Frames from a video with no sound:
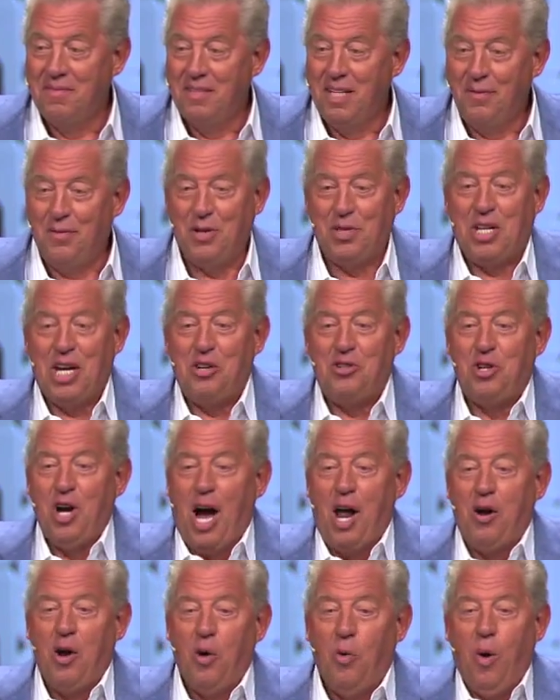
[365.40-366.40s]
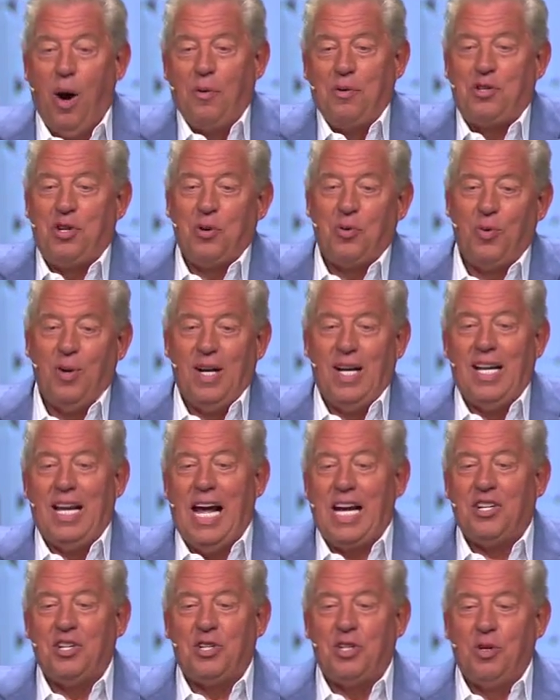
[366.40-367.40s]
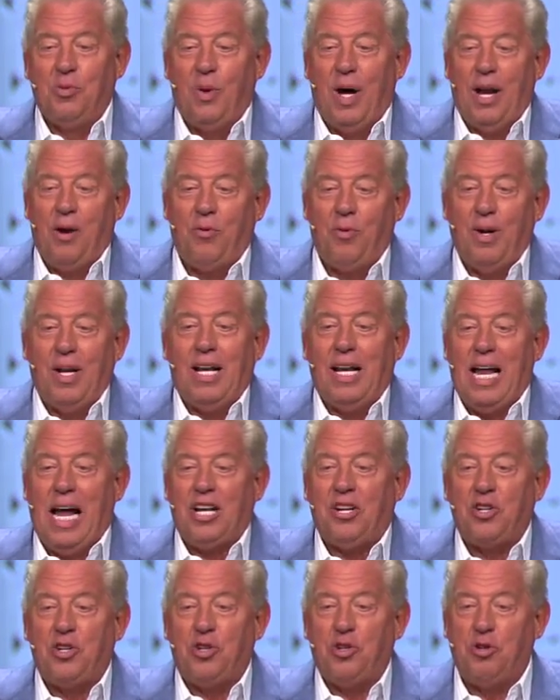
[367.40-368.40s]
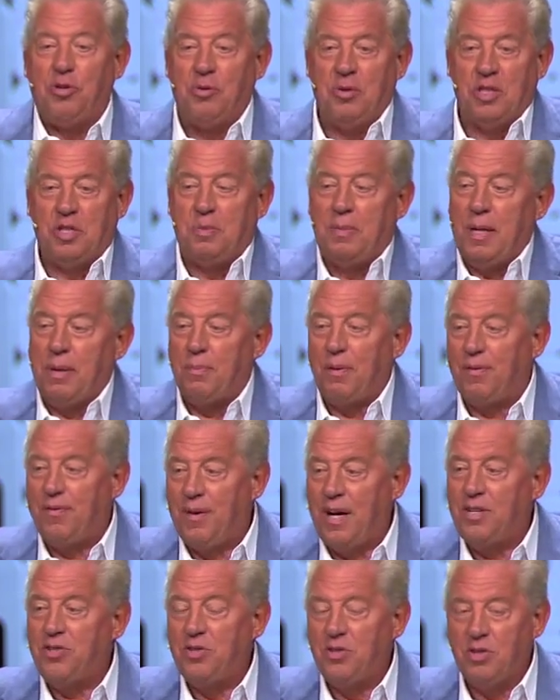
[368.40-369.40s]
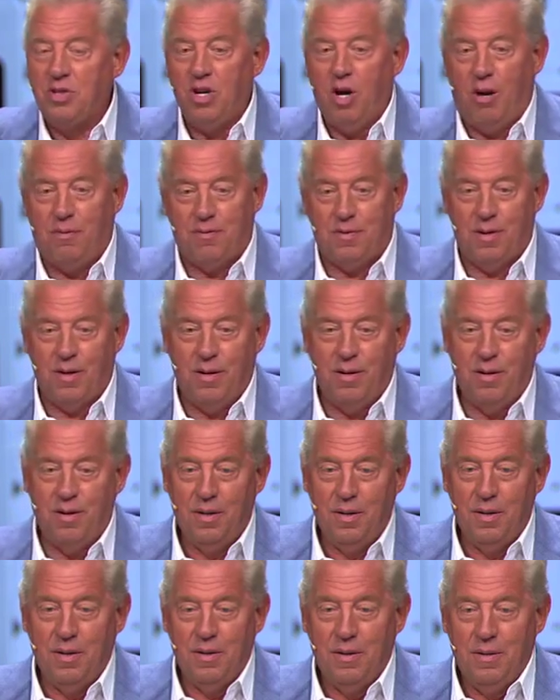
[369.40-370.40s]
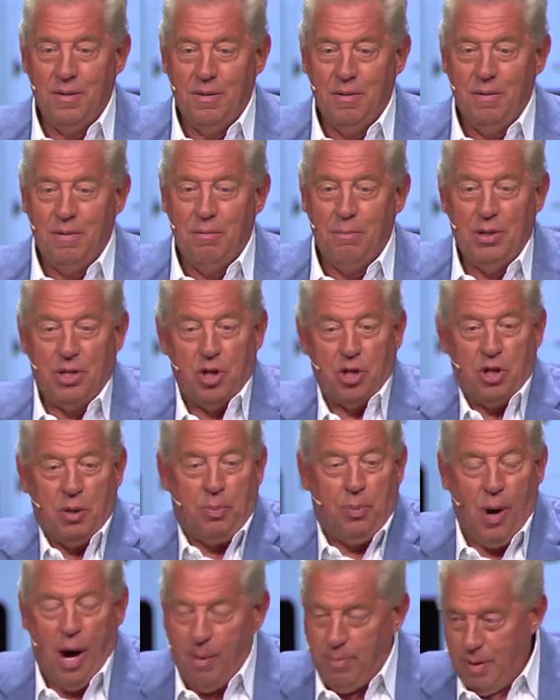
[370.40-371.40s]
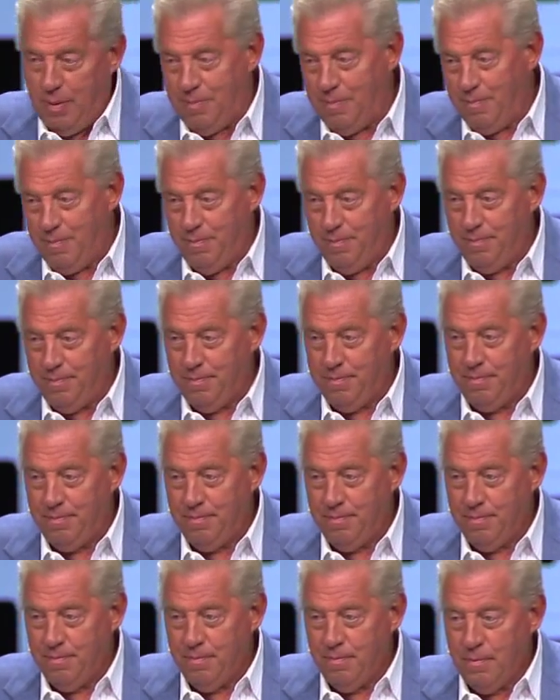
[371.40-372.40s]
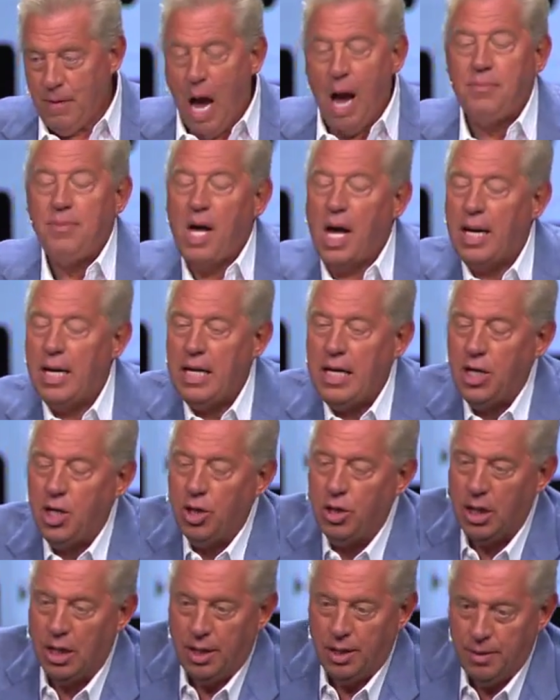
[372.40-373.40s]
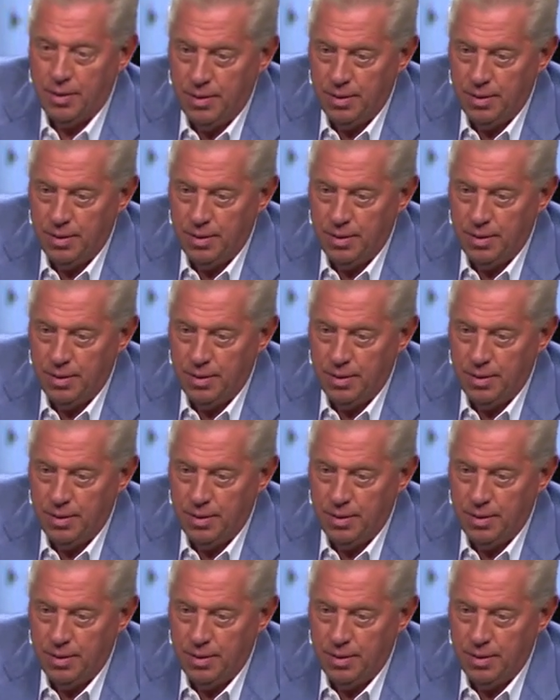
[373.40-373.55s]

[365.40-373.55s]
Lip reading: If you said, John, what would you really like to do? What I'd really like to do is to be a professional golfer. But there's a problem. I'm not any good.